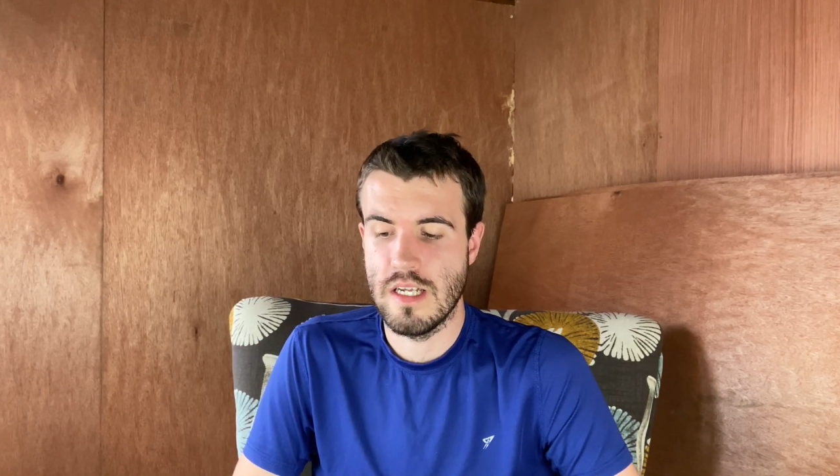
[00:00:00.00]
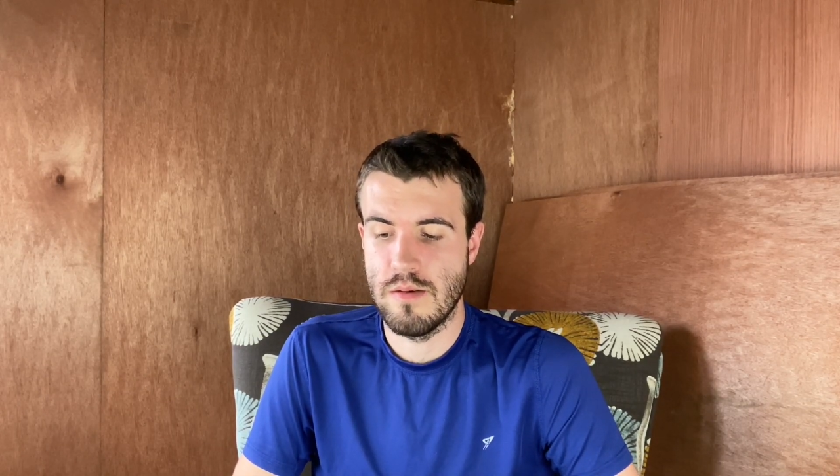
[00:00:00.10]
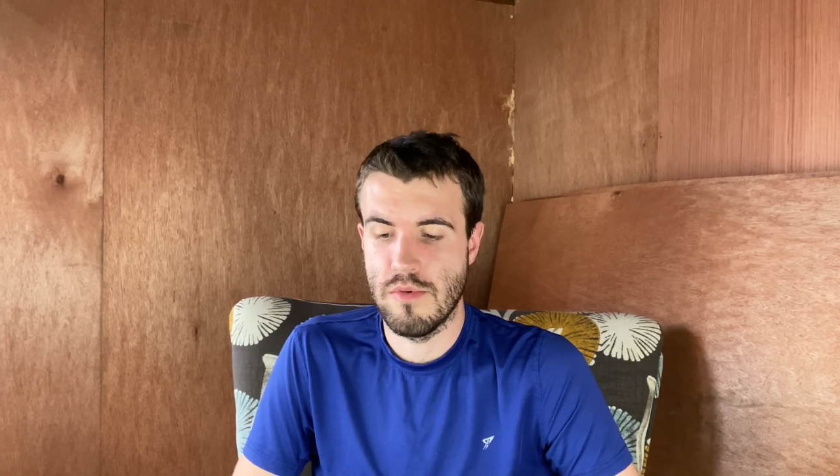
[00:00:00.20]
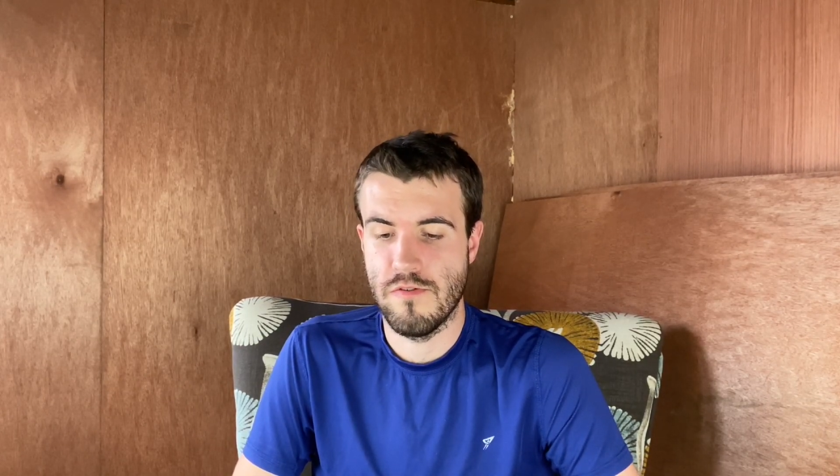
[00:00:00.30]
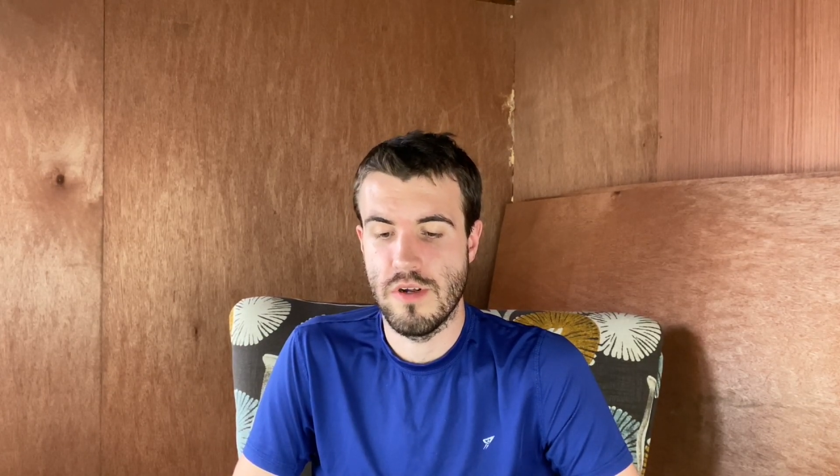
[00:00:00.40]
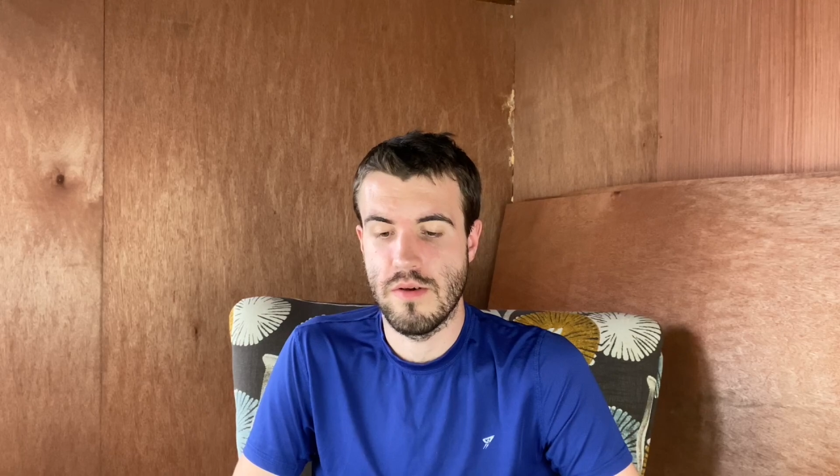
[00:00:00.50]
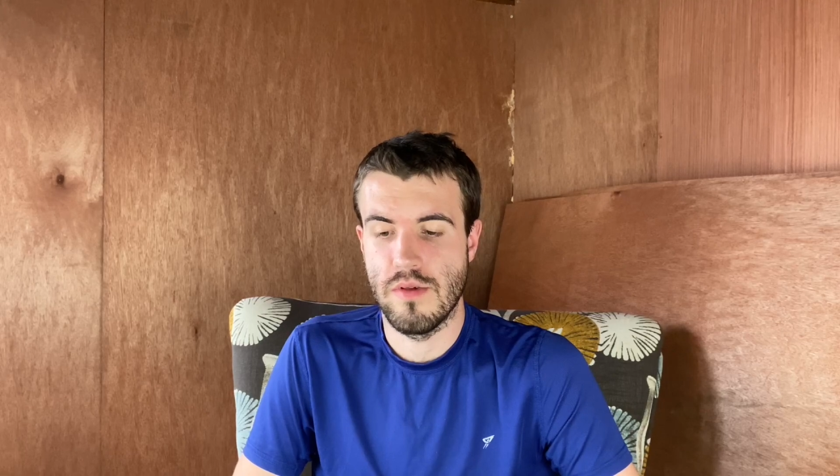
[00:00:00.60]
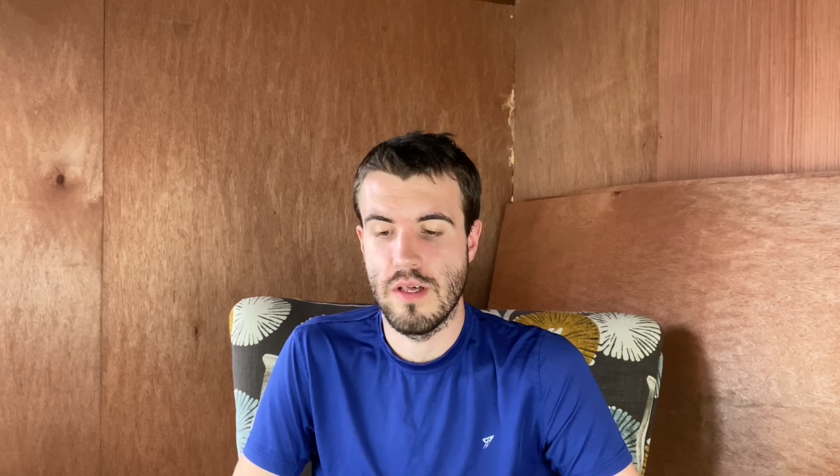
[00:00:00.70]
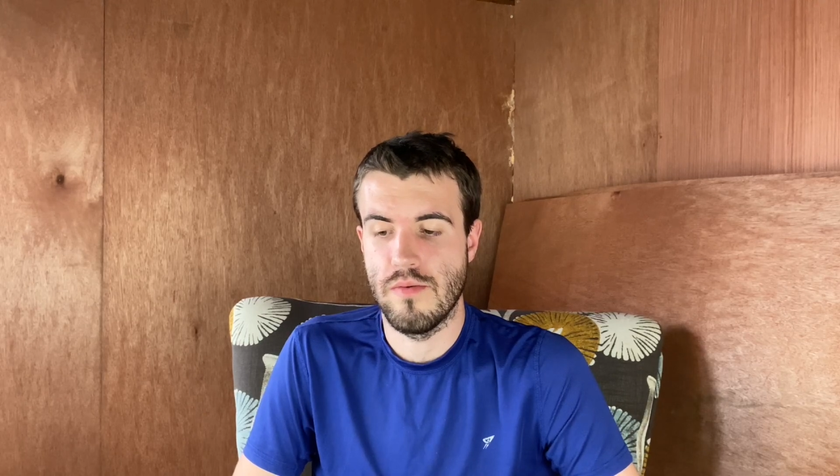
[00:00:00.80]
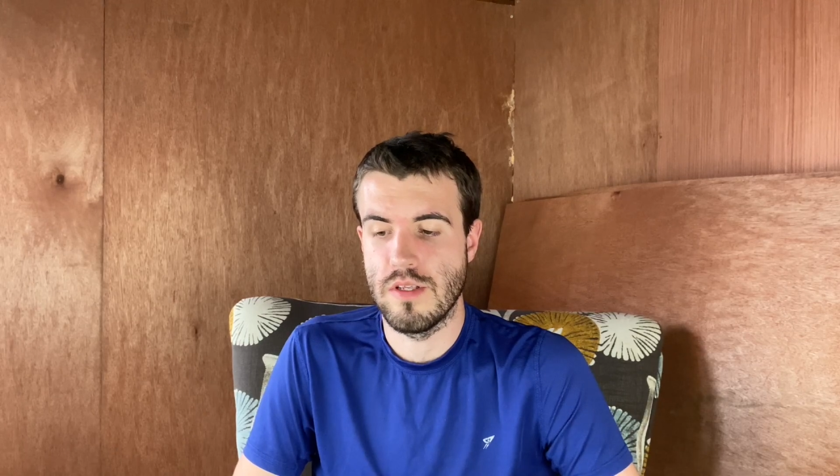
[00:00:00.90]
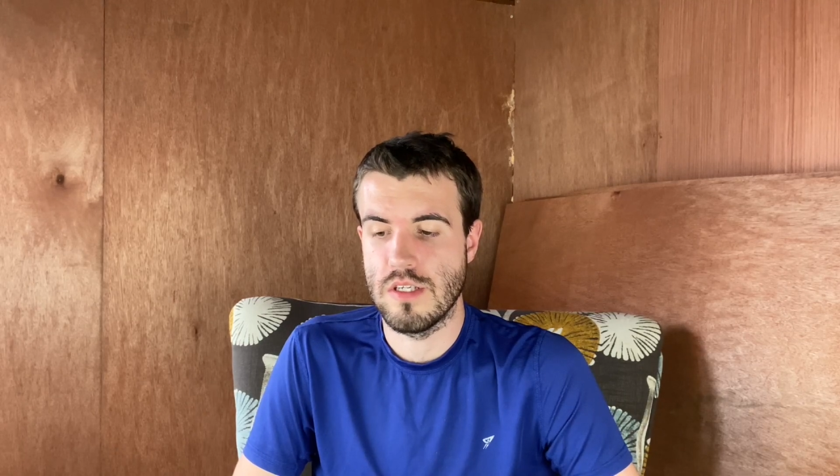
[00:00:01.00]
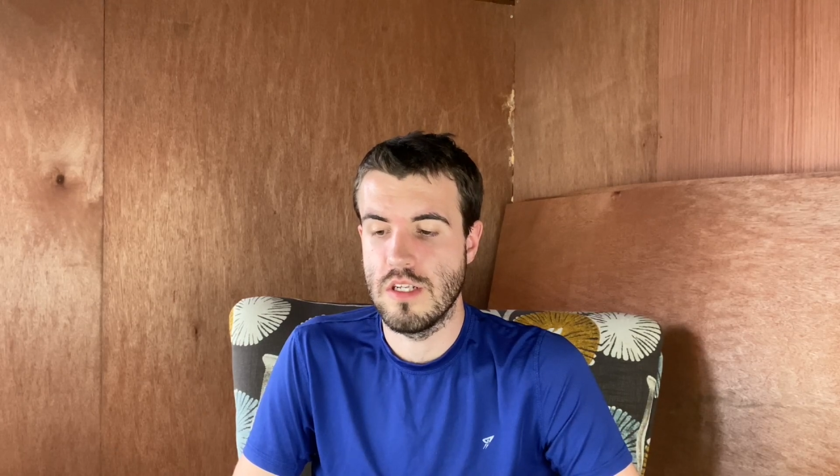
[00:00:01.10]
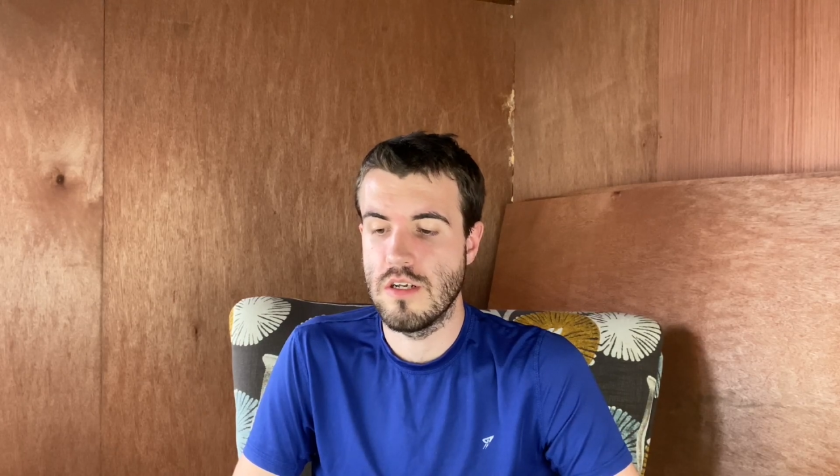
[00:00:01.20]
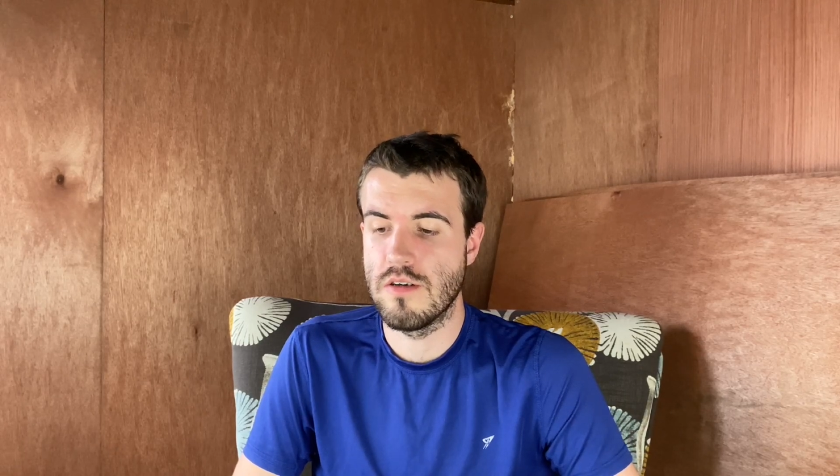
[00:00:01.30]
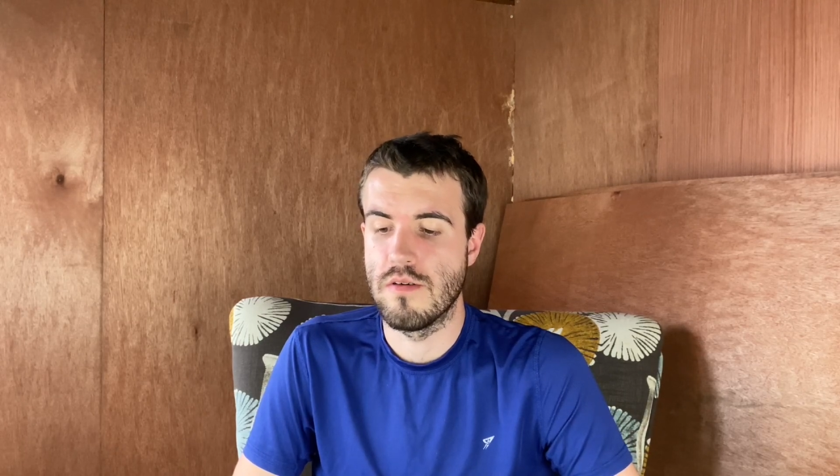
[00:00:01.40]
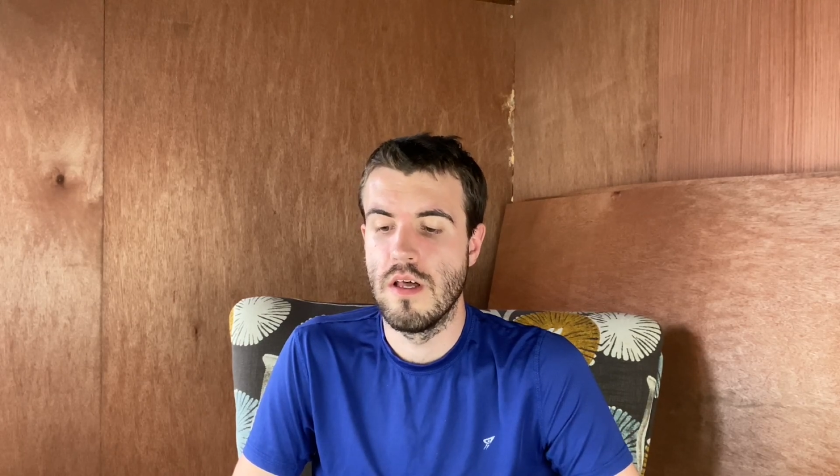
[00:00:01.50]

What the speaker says: number for anyone that wants to do.